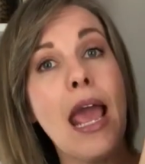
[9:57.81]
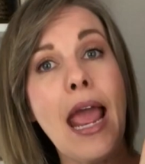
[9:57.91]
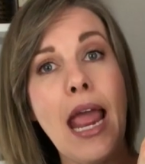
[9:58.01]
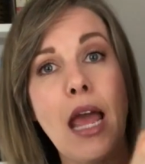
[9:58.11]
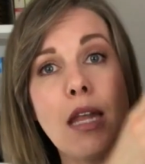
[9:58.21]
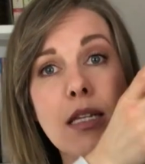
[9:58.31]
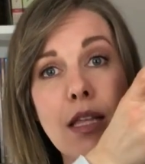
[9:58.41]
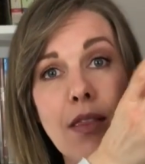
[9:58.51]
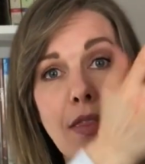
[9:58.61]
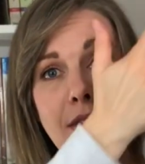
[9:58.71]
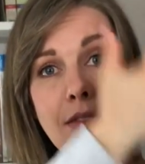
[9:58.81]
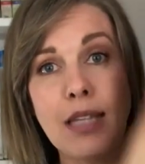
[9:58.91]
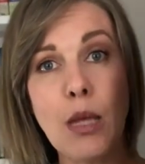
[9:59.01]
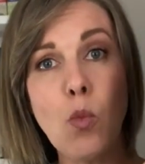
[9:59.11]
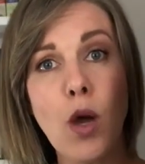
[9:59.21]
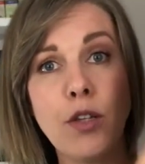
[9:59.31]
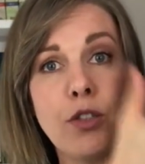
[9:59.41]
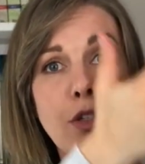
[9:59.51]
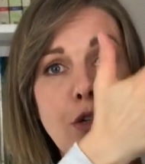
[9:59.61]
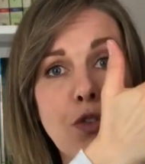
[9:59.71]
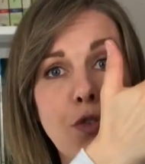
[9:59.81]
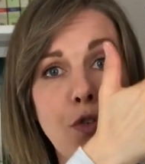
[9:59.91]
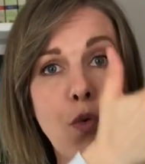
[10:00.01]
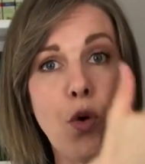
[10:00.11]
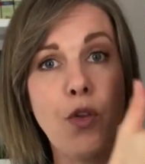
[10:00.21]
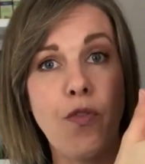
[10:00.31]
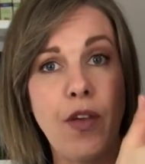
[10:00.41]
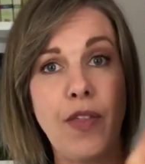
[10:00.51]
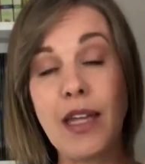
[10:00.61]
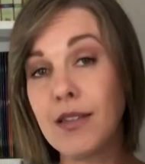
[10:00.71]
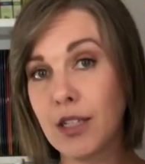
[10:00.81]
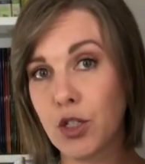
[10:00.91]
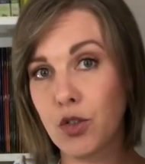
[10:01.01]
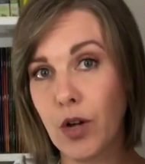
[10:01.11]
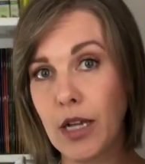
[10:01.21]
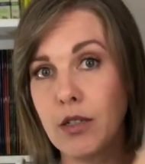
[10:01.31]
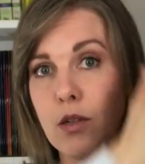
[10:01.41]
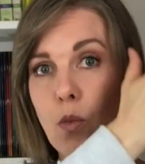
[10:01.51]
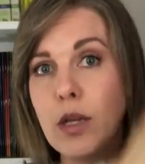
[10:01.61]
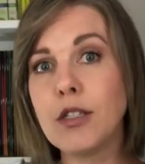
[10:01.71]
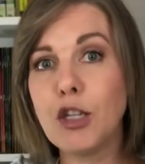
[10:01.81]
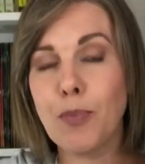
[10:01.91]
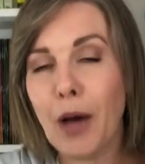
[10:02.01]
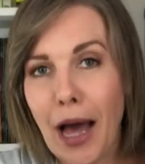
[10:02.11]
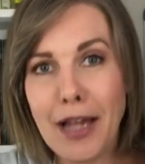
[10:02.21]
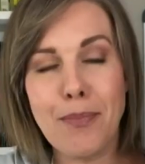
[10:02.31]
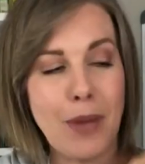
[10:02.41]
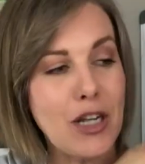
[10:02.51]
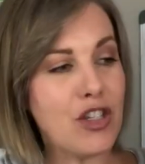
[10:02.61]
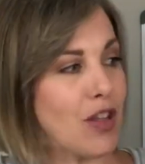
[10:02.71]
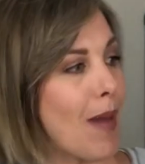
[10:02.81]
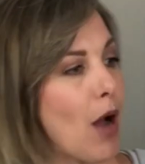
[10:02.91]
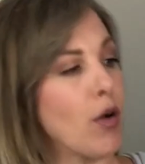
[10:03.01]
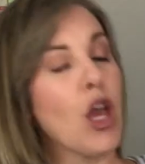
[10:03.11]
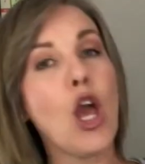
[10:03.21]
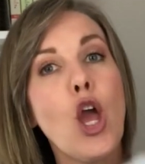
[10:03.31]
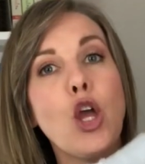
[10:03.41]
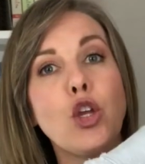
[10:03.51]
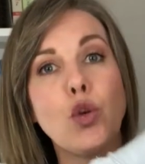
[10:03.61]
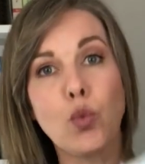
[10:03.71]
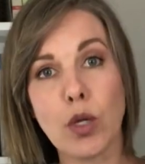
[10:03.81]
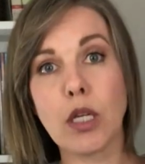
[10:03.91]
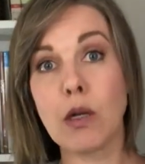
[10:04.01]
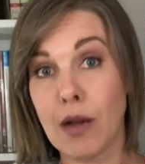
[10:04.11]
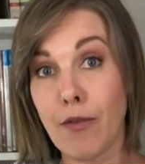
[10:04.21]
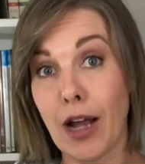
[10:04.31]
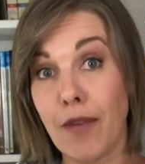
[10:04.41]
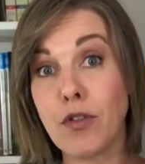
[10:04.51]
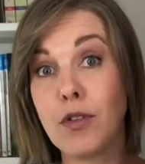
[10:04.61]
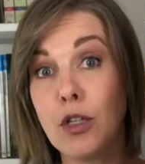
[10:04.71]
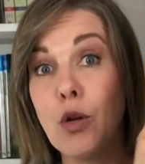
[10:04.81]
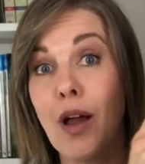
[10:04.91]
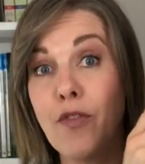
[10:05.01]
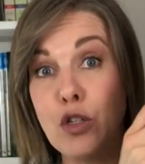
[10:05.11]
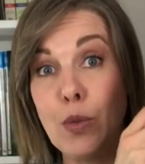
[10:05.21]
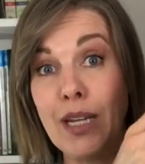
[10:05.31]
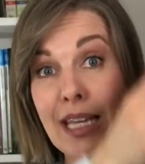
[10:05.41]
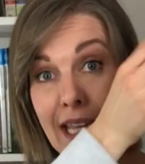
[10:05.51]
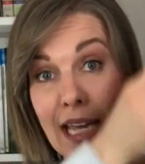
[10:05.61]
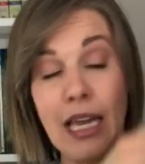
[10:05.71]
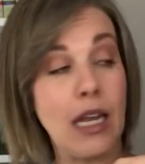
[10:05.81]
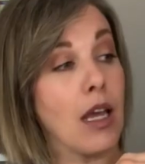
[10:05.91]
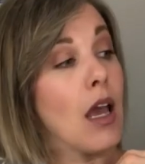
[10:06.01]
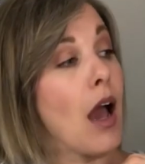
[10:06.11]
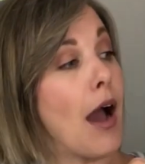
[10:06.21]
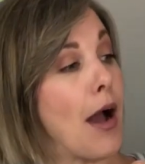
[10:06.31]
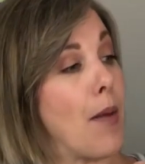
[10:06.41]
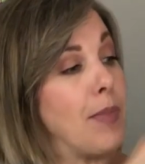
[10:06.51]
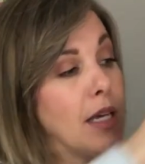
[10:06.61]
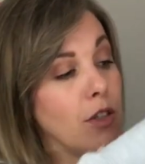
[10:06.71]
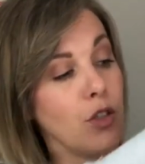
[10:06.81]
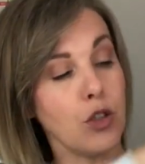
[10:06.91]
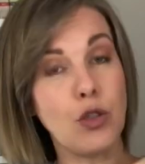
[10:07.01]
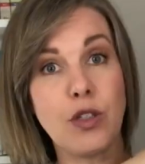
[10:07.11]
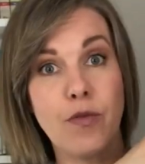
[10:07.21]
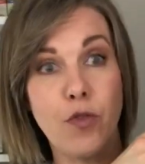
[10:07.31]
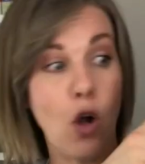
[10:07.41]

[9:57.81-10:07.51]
And the same ones are used for 4th, 5th, and 6th grade. So once you punch them out, you really don't have to do it again, because you'll use them for